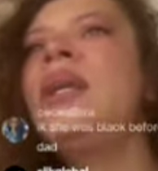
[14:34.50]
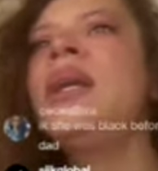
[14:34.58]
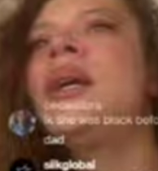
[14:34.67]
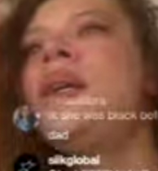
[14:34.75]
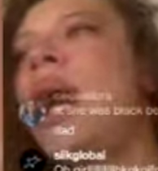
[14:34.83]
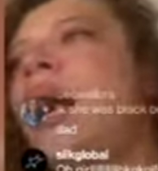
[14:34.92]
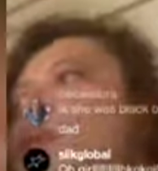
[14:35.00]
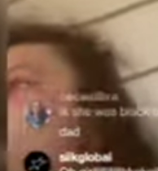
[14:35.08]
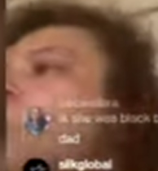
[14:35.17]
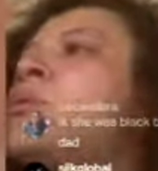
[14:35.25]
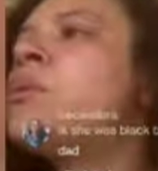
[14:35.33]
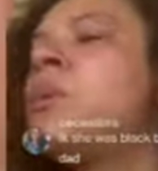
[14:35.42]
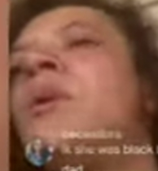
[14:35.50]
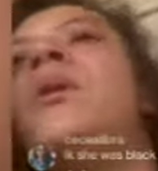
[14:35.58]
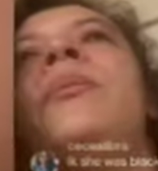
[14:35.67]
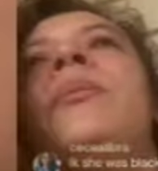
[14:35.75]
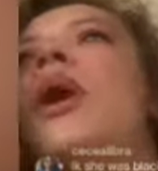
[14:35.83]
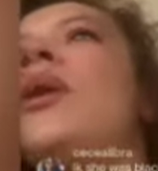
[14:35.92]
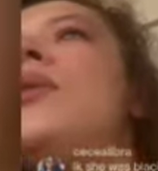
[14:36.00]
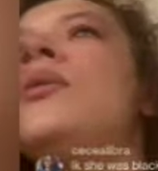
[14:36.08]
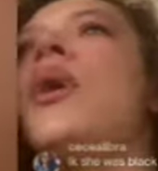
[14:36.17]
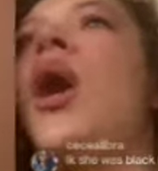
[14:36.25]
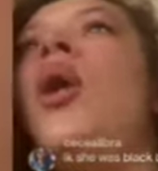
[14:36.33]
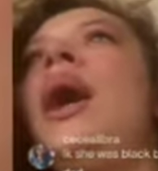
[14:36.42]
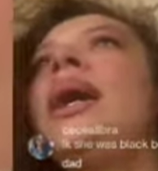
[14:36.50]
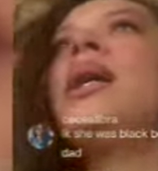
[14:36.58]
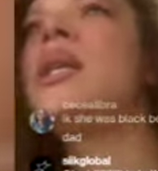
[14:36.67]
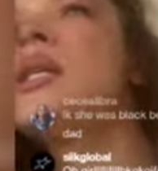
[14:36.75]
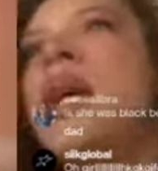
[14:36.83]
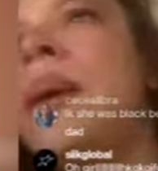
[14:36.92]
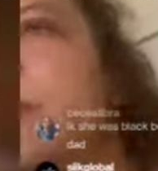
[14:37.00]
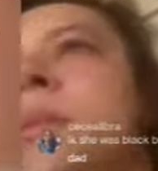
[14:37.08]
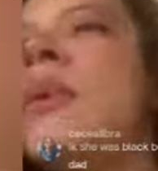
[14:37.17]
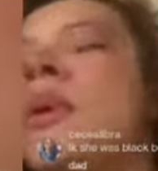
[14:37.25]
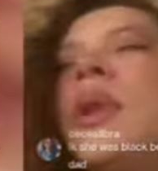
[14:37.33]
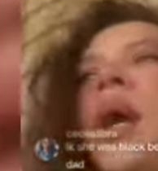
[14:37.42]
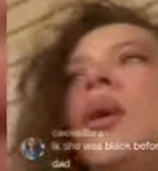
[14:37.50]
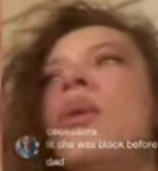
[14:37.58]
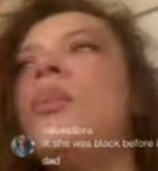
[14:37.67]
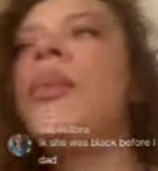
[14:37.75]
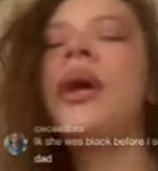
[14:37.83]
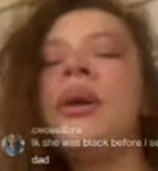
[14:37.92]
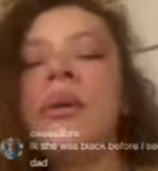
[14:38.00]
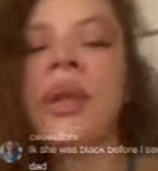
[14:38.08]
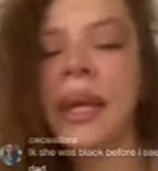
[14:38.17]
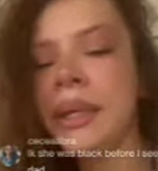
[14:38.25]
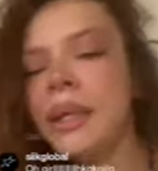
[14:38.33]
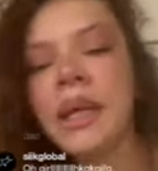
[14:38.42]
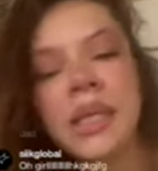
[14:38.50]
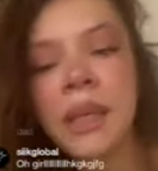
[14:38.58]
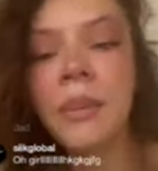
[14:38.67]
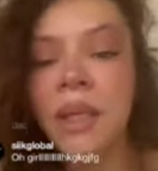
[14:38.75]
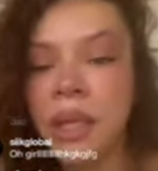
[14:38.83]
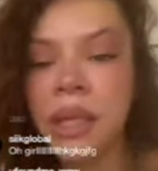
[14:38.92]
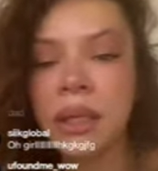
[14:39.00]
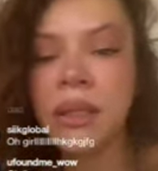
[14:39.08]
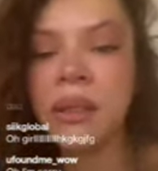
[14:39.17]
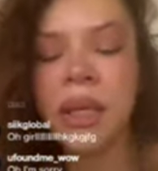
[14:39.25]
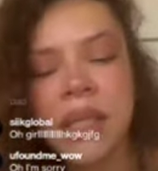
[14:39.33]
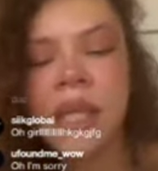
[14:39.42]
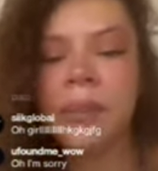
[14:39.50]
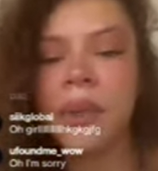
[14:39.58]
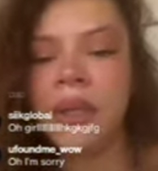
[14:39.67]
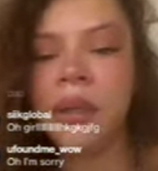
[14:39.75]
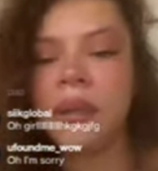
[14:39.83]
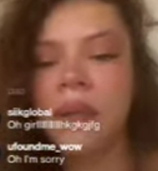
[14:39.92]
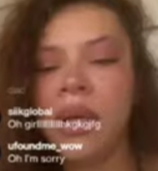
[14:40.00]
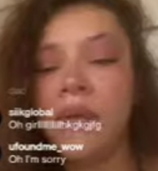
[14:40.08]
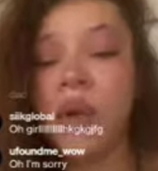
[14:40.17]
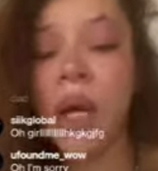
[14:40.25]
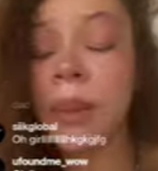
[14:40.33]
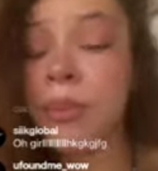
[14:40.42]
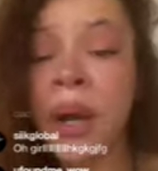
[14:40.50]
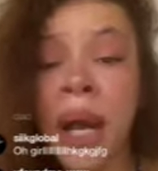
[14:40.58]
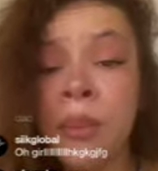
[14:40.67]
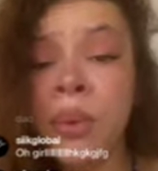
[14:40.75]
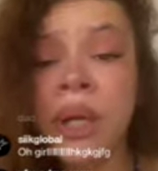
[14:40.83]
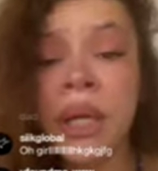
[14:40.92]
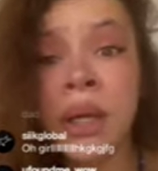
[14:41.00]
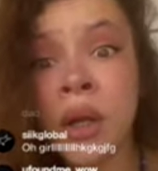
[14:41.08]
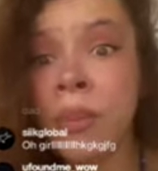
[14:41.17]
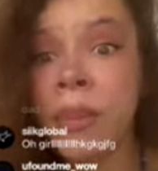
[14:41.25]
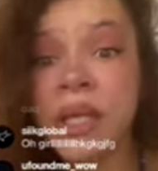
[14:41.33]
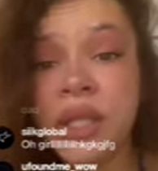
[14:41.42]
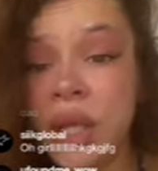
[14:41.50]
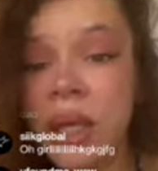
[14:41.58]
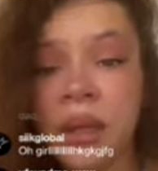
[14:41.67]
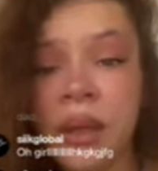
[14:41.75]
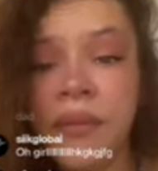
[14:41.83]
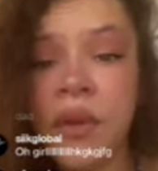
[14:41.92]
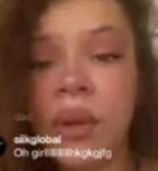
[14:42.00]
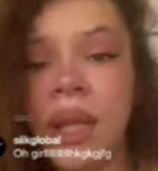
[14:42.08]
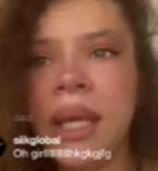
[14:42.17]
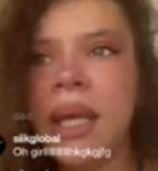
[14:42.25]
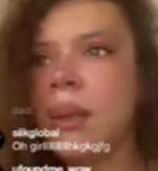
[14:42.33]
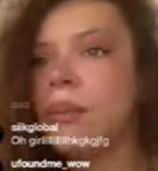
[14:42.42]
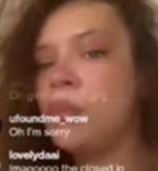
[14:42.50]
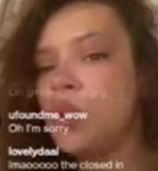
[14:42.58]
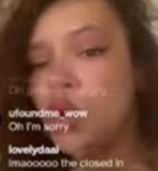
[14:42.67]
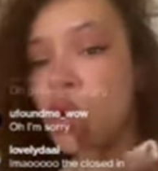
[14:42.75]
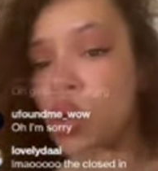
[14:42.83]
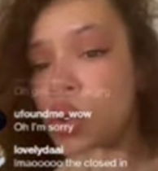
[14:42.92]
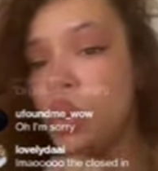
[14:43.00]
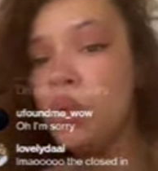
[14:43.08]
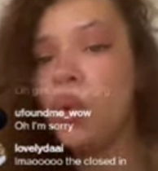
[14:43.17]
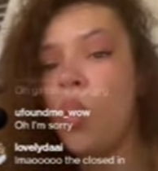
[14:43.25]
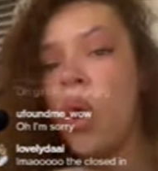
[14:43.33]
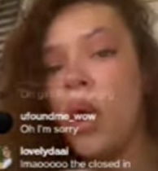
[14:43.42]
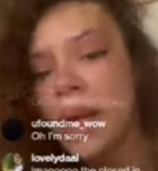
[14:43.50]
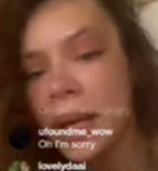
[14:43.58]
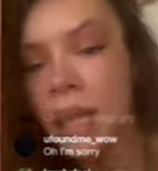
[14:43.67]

Bro. Oh, I guess cause I'm no, bro. Like, it's in me, nigga. It's in me. If you got a problem with it, get off my shit. If you don't like it, toodaloo, walk it out, bitch. What?